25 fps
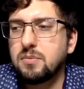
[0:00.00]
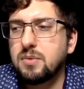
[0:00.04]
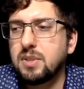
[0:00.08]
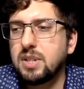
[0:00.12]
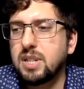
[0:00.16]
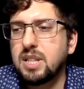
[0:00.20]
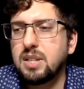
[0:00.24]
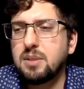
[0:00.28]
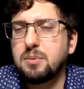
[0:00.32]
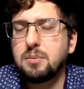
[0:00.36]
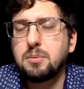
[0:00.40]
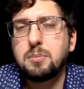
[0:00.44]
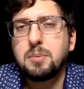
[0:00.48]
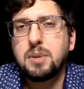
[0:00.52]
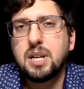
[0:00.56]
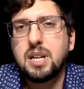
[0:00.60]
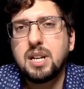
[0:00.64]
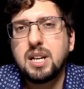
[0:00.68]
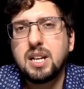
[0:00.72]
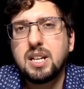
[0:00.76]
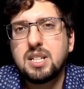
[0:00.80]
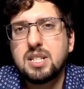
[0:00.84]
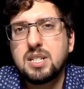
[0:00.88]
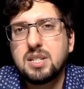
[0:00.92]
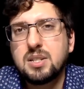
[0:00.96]
It will be a
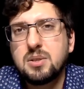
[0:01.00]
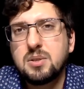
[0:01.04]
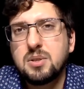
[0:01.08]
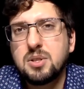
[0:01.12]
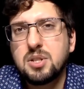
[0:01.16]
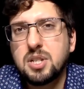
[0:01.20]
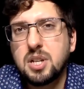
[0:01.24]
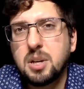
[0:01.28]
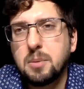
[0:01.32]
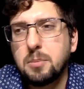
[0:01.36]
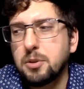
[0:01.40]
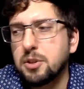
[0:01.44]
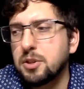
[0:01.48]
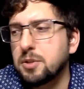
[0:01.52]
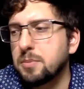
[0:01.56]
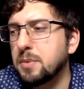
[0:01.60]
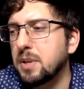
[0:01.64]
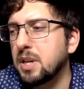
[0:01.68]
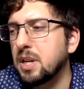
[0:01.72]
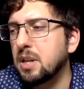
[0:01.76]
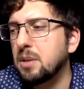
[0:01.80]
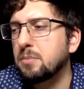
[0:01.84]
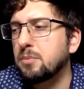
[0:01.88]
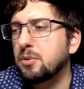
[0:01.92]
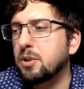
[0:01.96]
nice summer
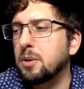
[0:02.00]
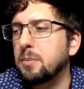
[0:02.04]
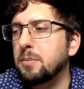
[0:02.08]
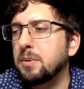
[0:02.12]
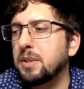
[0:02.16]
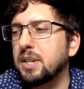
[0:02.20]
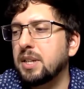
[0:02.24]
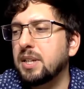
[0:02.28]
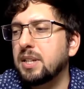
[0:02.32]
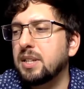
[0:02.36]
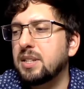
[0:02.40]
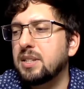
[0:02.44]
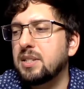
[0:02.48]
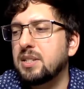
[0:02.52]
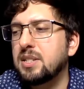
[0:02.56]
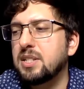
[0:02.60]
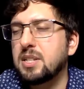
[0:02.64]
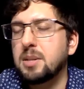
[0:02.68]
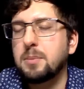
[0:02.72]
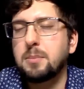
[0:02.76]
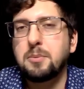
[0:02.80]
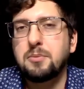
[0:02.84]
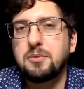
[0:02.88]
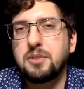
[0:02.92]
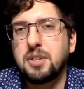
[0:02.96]
smell. Probably
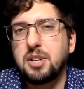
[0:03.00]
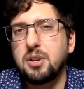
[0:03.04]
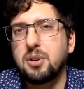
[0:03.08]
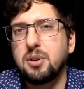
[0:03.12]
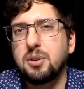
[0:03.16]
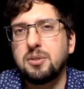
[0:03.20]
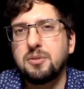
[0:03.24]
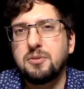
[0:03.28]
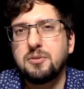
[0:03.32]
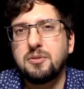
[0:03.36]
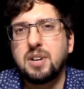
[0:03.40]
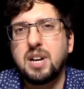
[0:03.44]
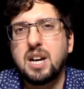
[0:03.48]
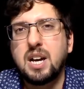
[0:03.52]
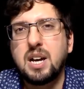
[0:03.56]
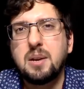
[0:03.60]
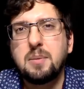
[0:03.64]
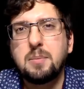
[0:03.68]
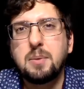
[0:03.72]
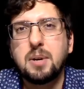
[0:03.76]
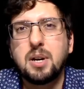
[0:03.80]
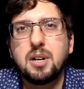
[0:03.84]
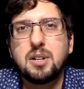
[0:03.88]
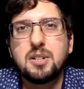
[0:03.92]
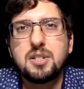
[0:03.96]
some of the old
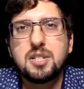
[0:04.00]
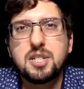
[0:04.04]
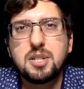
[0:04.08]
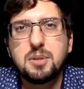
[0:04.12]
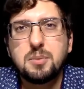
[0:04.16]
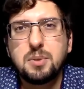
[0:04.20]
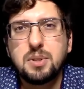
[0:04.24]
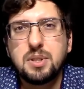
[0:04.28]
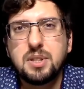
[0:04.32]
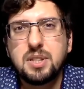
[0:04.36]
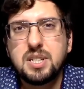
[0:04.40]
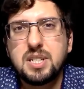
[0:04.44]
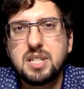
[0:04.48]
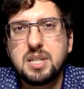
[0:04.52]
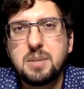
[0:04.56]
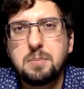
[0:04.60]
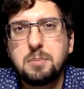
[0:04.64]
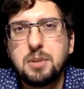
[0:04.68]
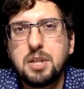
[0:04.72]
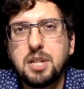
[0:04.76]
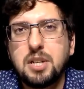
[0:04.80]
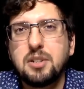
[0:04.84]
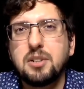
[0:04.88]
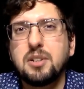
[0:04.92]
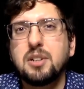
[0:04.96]
vibe also will
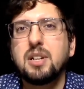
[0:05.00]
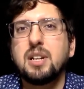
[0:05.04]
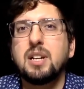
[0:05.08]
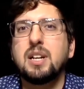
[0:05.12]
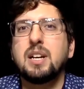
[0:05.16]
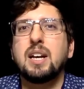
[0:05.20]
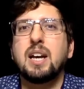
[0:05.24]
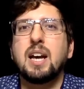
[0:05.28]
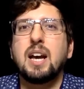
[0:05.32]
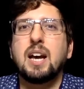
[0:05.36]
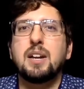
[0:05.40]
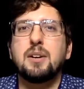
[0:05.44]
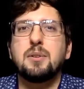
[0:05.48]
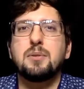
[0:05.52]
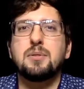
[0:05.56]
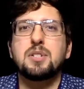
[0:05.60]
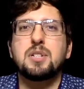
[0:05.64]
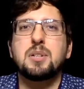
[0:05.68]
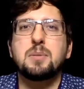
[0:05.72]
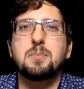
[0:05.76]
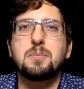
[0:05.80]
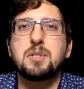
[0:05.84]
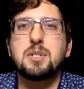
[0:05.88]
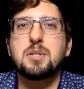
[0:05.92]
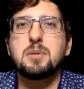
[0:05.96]
disappear. I know
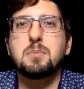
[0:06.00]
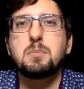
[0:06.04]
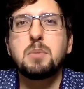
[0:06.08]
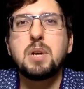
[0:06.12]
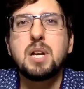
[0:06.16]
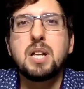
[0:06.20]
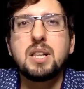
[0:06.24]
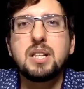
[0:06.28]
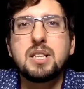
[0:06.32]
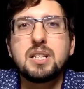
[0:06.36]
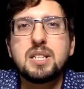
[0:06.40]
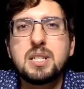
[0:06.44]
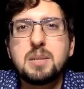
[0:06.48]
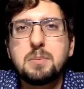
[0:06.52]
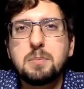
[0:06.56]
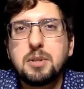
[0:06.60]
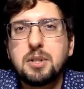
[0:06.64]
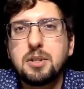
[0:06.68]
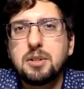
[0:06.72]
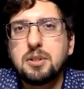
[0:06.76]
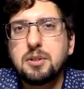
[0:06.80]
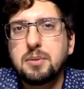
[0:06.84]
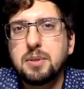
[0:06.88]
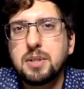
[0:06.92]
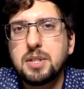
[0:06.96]
some smell
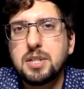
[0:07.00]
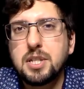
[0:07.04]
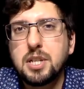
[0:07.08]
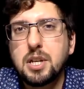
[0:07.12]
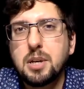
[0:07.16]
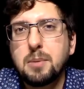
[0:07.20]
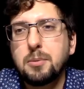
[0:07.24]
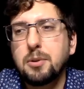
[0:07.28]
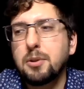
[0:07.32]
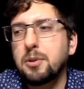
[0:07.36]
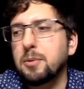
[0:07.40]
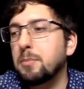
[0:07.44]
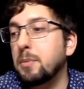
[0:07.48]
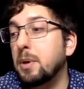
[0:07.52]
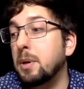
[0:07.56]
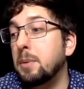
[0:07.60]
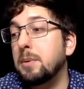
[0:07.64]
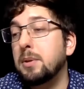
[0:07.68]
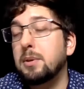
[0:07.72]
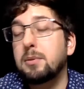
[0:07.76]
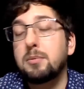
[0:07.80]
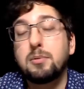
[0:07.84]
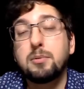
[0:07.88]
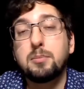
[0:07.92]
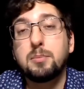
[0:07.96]
disappear during summer.
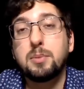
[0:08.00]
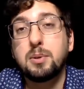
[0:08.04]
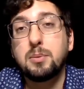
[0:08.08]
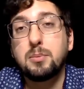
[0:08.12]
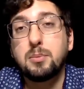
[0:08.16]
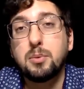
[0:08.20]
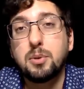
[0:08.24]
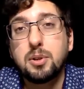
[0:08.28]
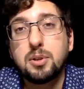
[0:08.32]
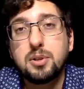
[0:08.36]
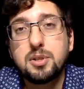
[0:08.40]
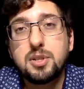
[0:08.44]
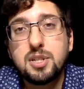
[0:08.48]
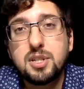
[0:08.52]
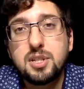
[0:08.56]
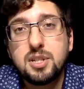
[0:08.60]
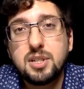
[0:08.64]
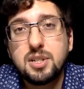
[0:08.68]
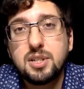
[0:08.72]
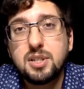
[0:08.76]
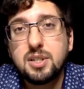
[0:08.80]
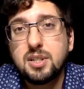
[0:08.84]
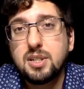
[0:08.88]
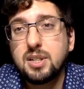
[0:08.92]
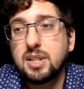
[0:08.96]
Maybe it will be
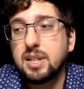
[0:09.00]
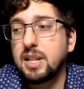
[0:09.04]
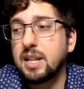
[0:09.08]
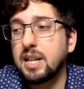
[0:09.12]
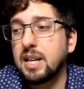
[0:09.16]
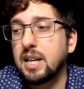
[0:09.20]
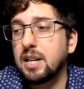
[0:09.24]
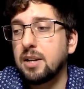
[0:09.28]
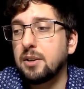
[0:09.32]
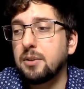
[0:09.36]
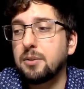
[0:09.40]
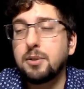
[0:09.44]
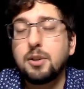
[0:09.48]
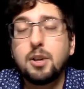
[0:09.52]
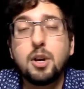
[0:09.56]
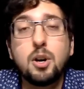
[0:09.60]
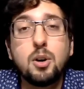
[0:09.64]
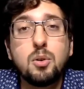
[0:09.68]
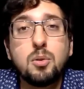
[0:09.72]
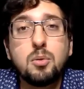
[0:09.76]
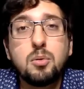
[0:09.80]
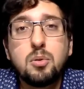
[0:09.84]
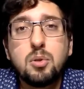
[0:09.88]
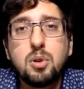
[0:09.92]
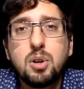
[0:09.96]
worst. I don't
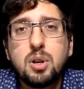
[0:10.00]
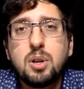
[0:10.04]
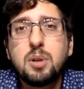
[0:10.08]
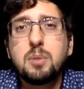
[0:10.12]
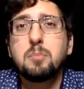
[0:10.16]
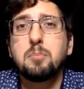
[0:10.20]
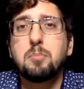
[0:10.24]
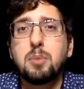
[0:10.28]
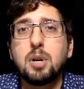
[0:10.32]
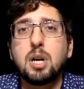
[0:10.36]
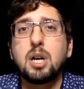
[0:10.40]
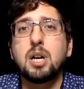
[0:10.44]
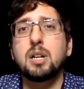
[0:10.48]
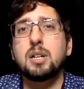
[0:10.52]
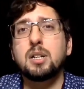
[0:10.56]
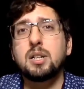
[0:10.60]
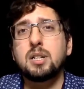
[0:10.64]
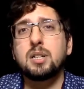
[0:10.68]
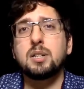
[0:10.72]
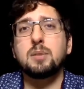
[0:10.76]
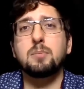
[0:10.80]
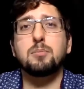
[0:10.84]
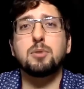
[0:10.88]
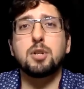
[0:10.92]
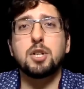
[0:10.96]
know.
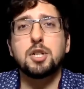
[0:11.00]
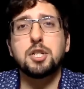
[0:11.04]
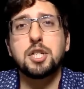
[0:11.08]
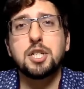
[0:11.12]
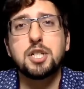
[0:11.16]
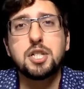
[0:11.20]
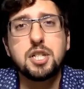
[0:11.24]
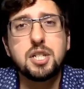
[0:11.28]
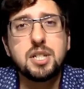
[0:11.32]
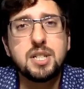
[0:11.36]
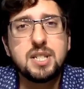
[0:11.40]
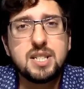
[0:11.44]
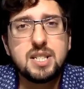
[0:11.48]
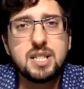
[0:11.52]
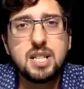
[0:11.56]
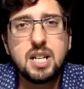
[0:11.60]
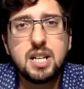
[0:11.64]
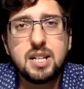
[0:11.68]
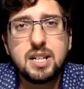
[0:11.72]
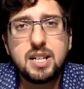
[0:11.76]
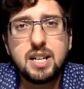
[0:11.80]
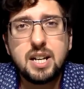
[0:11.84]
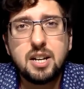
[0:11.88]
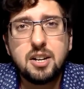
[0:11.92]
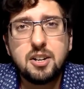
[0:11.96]
But projection is
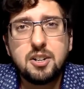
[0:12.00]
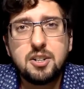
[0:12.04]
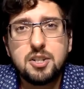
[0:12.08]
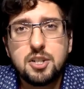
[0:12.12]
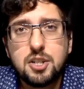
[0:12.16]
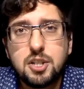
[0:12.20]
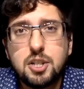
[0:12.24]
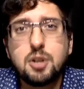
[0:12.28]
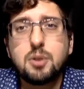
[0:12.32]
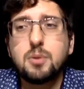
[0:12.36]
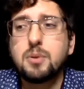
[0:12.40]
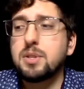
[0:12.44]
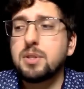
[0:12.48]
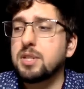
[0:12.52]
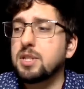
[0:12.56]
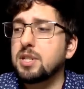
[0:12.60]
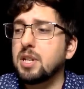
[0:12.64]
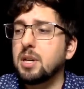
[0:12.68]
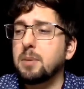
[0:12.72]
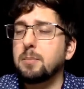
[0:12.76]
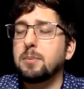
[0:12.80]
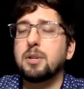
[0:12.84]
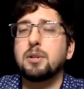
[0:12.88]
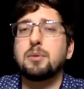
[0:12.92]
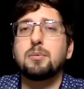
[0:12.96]
not there. So in
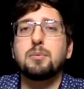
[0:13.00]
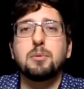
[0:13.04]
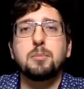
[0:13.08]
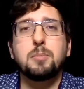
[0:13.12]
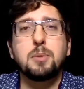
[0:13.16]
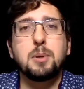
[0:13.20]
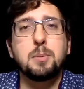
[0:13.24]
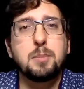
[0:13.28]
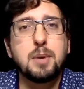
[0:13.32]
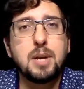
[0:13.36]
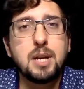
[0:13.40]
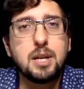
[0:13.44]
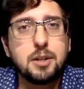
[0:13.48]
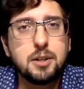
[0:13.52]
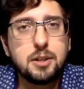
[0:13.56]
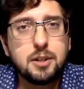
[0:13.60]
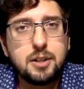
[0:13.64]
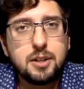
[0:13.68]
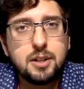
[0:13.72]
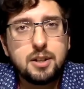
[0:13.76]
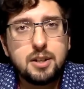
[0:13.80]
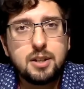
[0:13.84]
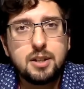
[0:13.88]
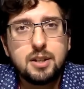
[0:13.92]
summer it will be better.